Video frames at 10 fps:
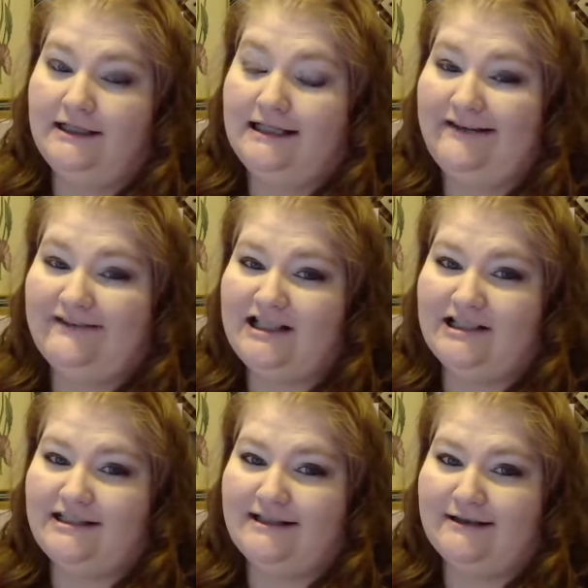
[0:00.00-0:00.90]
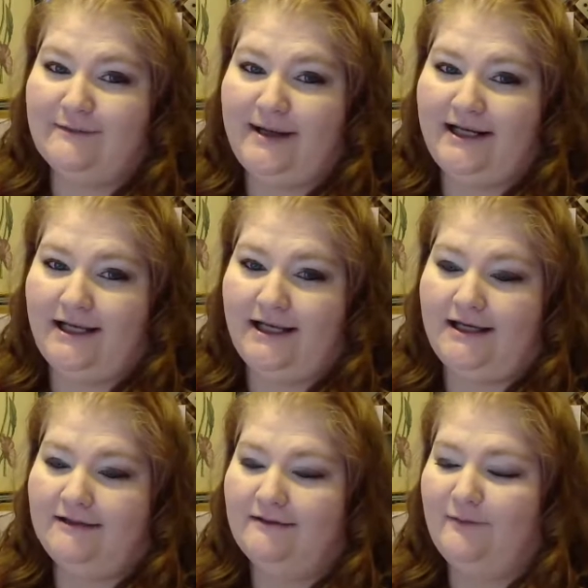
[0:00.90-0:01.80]
I haven't talked to Darren about it yet,
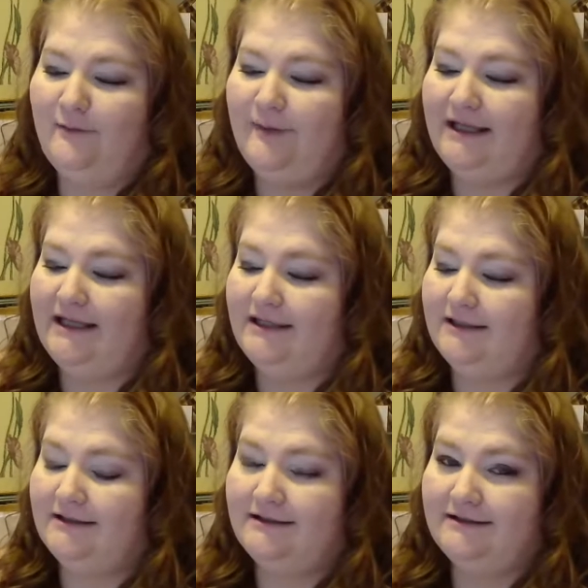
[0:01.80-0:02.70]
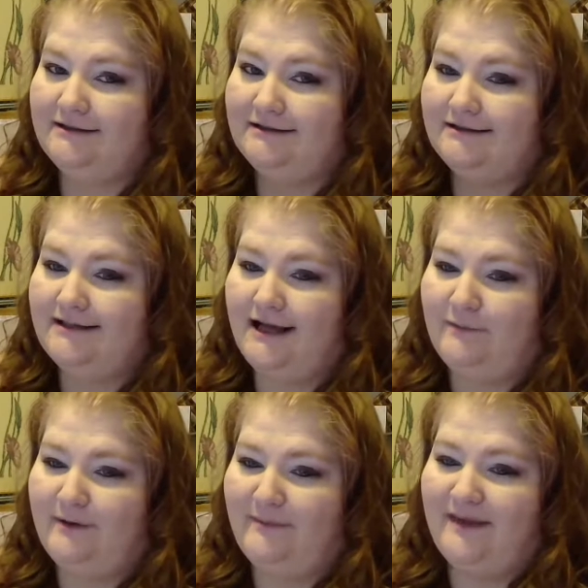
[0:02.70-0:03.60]
but it's kind of
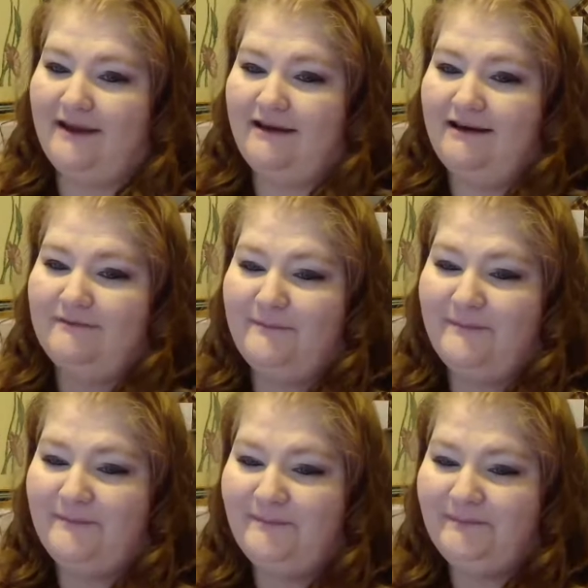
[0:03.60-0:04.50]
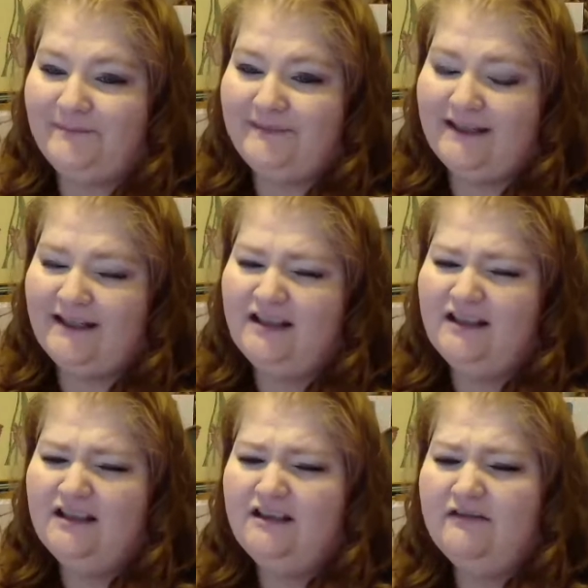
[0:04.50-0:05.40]
what I'm thinking.
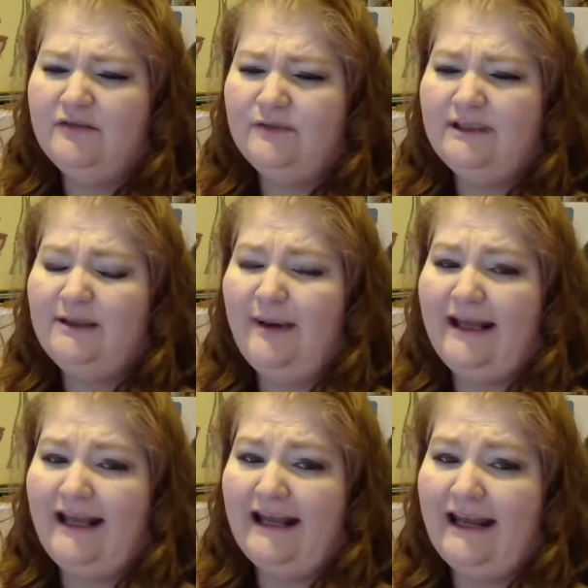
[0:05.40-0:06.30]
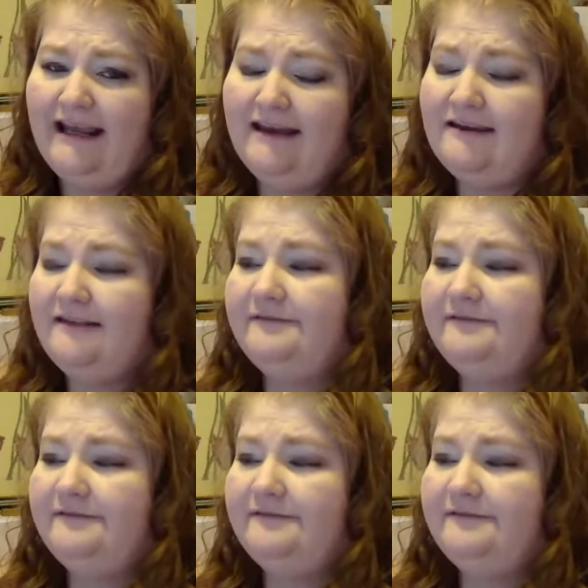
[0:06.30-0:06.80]
You have a really bad headache?